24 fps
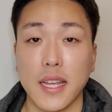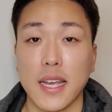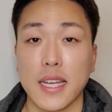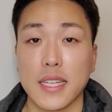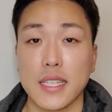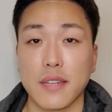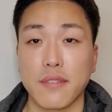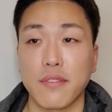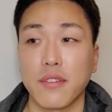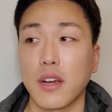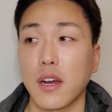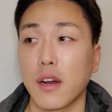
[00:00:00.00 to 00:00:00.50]
as
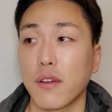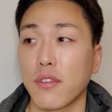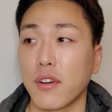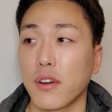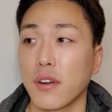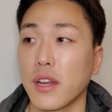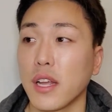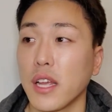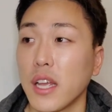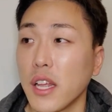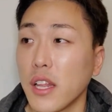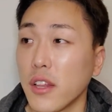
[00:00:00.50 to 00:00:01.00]
I've
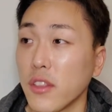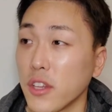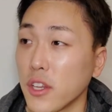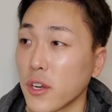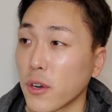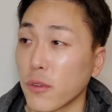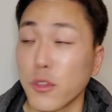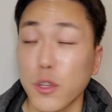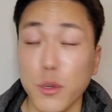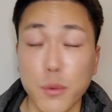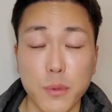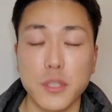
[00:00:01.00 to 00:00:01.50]
covered
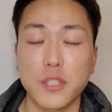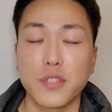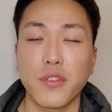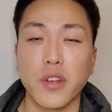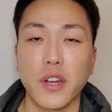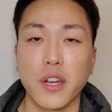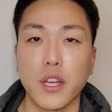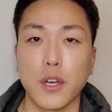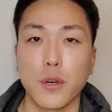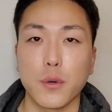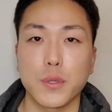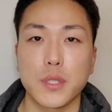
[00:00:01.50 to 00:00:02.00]
numerous
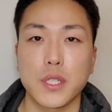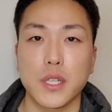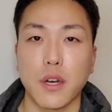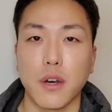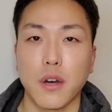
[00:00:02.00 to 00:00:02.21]
videos